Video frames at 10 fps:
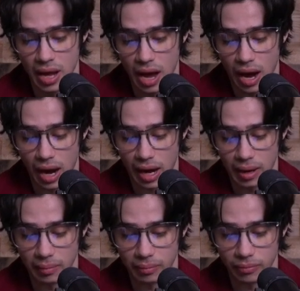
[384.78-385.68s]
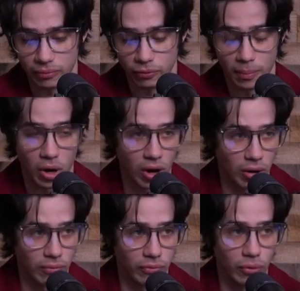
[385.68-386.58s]
from
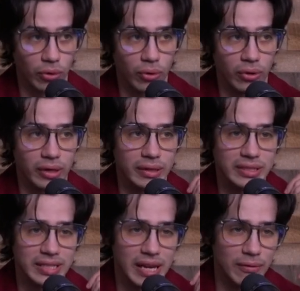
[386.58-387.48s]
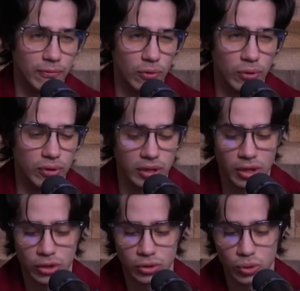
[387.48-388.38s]
Harvard and Stanford
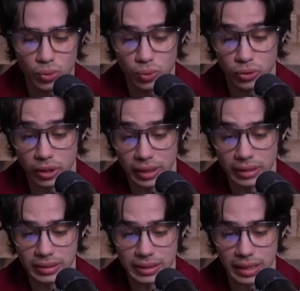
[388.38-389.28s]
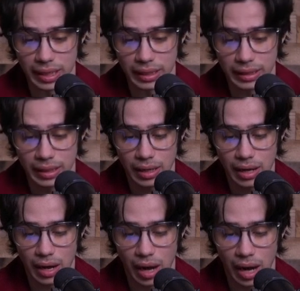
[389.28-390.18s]
to things like
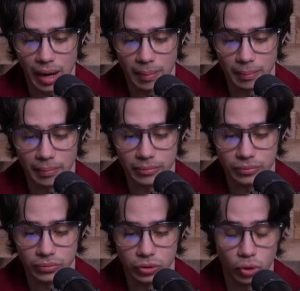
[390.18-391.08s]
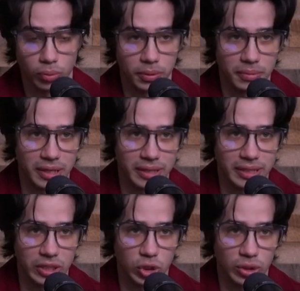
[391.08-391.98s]
dopamine
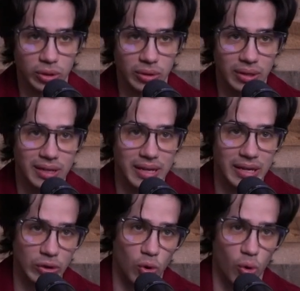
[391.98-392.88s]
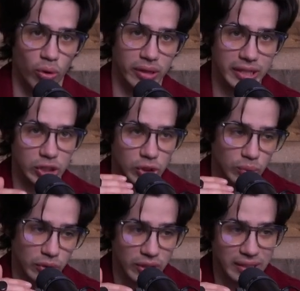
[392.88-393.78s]
addiction in correlation
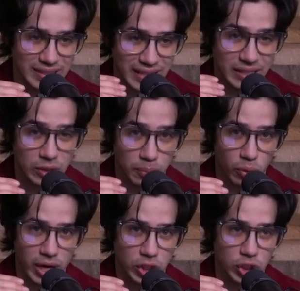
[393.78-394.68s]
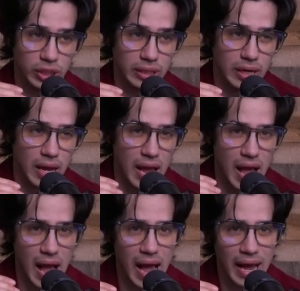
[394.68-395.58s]
with things like depression
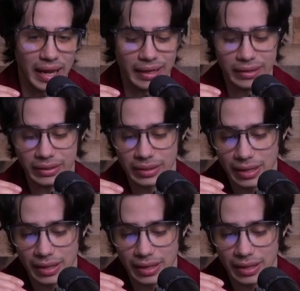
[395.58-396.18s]
and